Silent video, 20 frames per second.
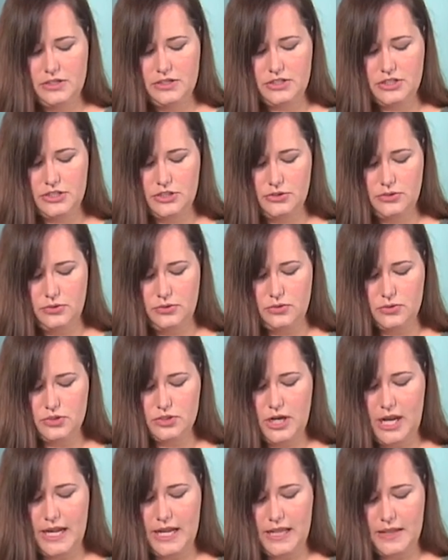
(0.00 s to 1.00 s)
to
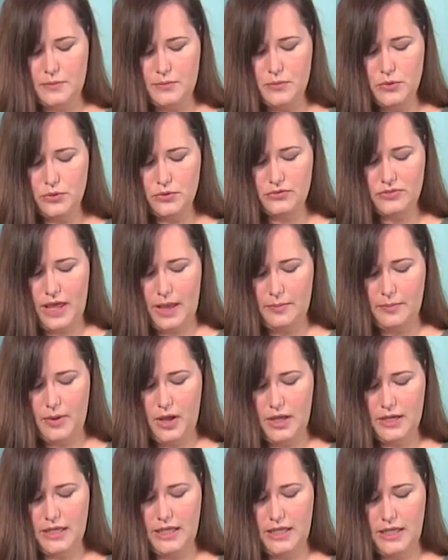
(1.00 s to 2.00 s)
try to move that
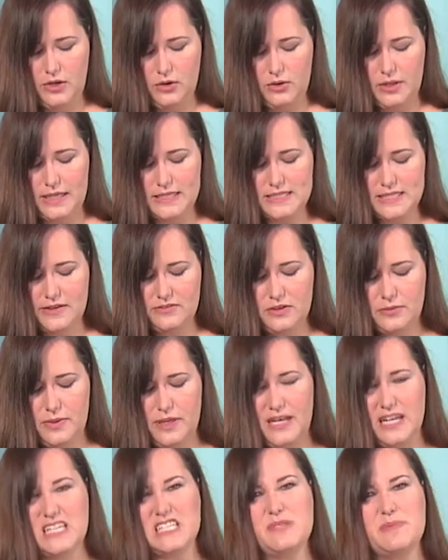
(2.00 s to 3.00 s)
bodkin or that safety
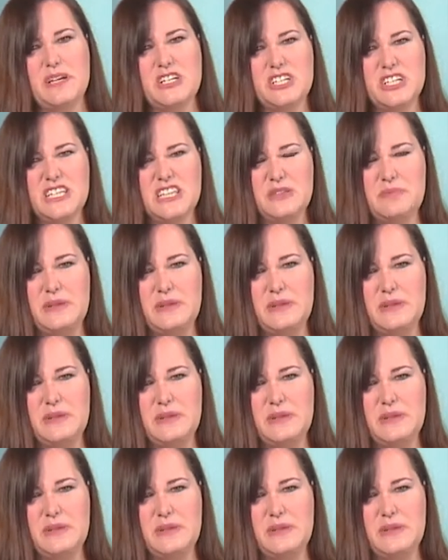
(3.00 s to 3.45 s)
pin, especially at the